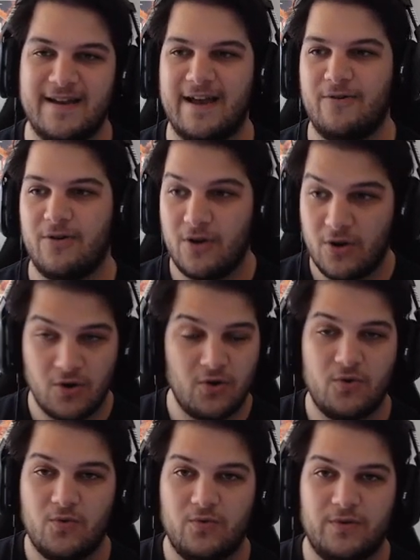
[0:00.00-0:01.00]
Now,
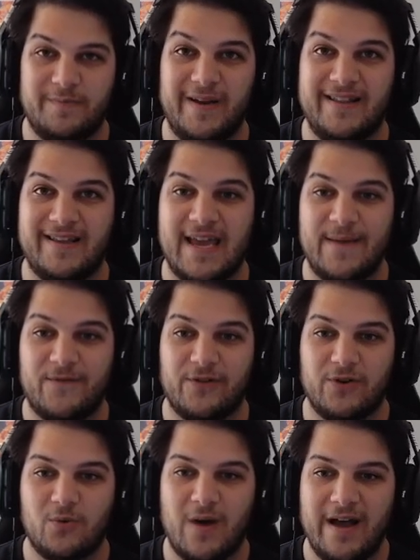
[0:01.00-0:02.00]
he's been in the game for a
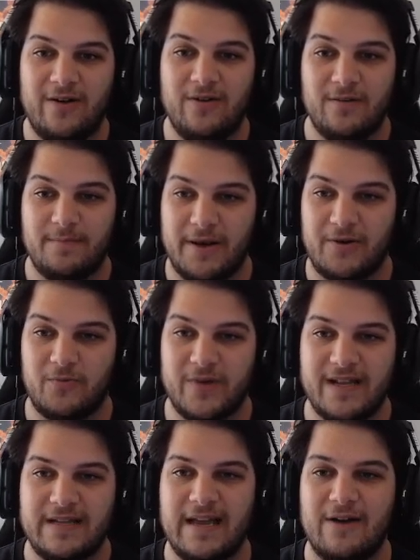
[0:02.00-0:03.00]
little while, about a
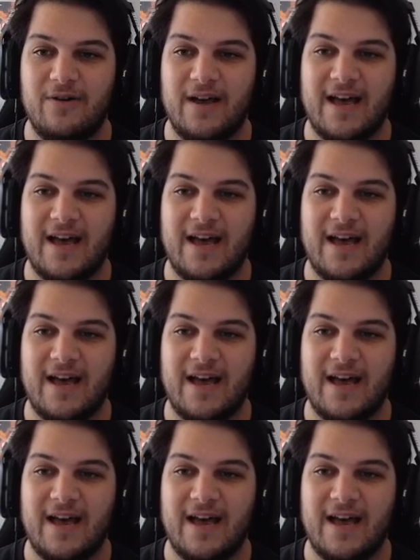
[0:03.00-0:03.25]
week now,